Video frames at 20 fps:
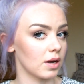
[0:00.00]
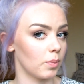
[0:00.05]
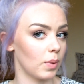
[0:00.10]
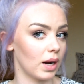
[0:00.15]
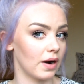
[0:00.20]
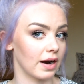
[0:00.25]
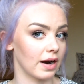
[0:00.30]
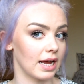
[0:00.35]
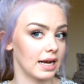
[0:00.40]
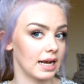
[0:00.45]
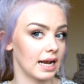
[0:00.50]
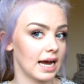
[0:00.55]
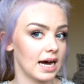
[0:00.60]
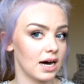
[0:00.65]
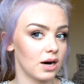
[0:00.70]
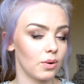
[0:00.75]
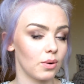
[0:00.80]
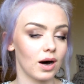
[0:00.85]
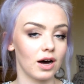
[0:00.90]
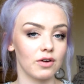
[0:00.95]
I'm wearing it
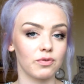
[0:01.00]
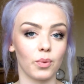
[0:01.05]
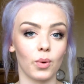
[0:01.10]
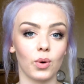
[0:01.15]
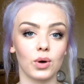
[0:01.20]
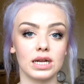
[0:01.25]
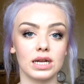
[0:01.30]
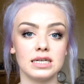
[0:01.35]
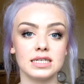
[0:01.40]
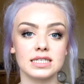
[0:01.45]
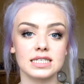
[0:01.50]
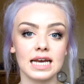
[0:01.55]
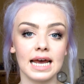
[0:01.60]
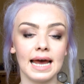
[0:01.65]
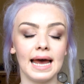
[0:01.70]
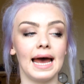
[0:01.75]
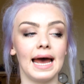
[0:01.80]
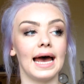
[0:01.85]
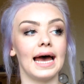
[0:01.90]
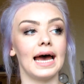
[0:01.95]
now. I've worn it
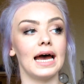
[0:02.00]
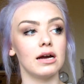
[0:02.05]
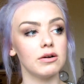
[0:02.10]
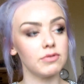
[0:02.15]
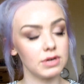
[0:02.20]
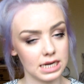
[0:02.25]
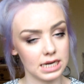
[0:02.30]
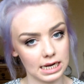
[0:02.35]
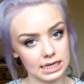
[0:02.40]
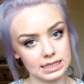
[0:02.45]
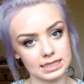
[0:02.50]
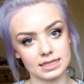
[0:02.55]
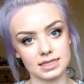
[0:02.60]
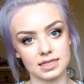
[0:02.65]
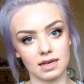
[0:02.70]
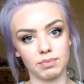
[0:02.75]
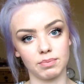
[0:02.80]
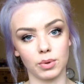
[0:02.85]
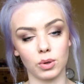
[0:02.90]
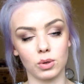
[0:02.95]
every day
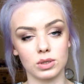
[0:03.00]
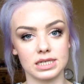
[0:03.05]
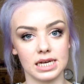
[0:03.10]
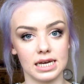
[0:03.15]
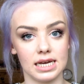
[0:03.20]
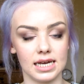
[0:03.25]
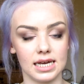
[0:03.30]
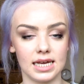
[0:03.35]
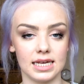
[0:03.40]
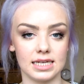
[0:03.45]
since I bought it.